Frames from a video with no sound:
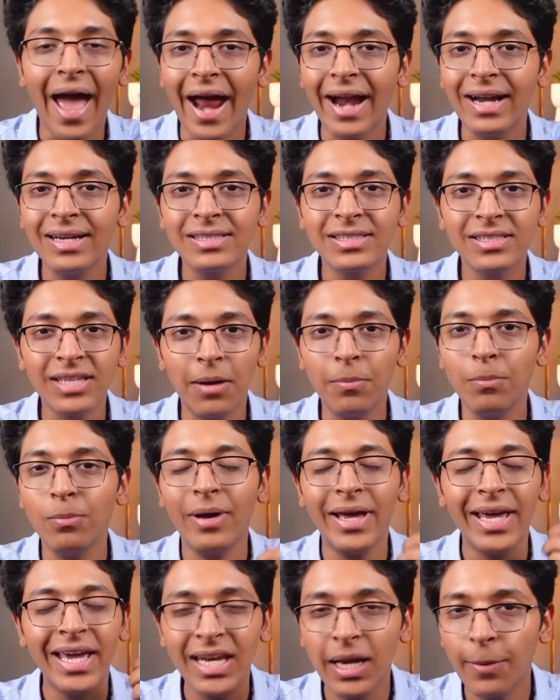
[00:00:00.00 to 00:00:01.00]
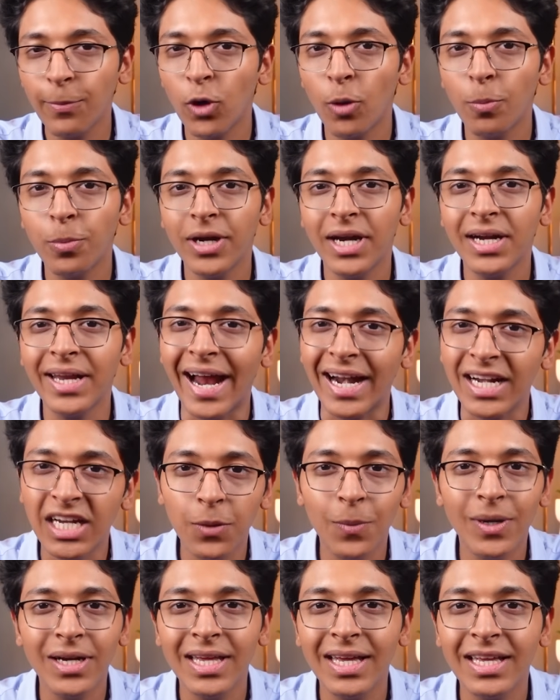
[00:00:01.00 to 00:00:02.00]
and some inappropriate
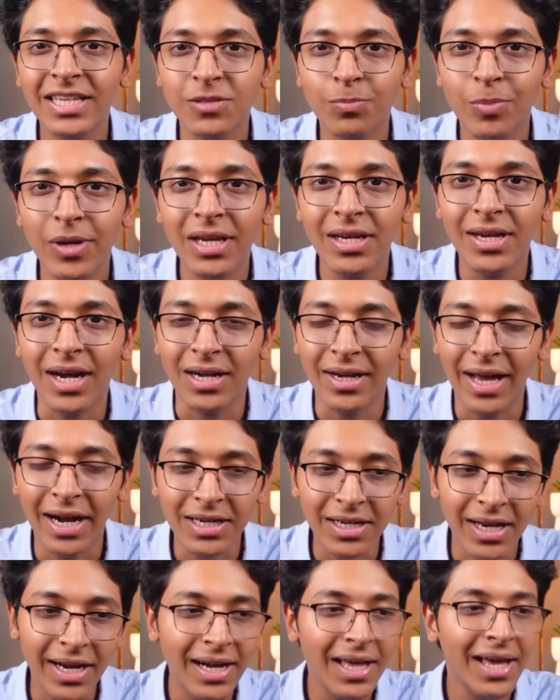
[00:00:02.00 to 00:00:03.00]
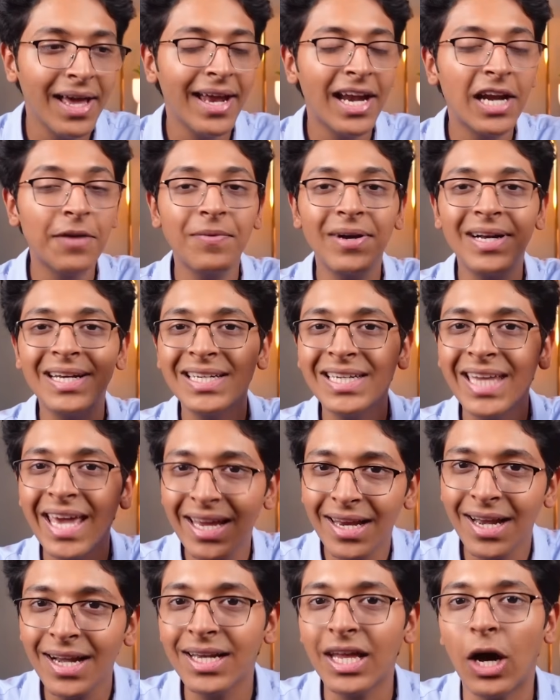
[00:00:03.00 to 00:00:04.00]
activity is being conducted. It will
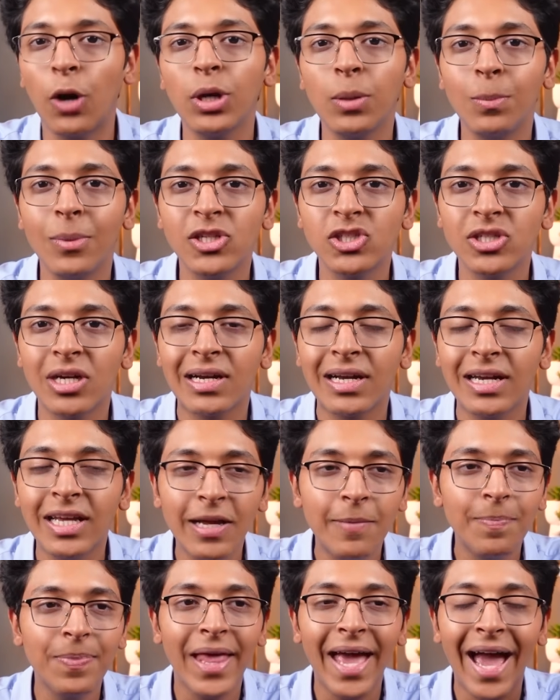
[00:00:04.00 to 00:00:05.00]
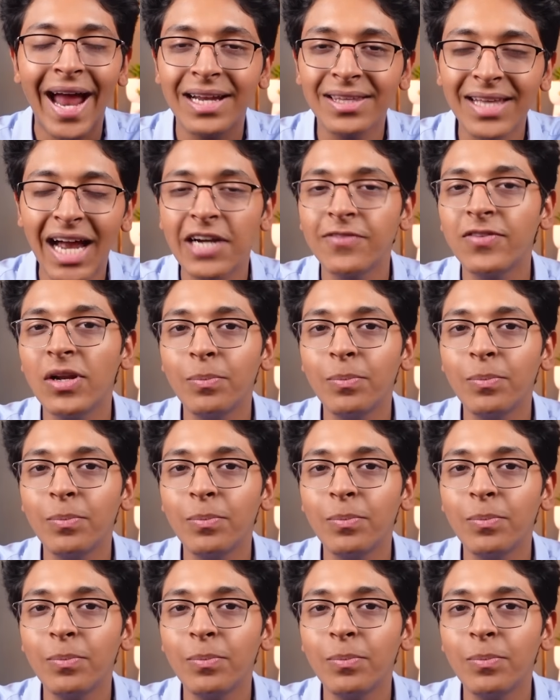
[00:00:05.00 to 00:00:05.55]
take it down immediately, and that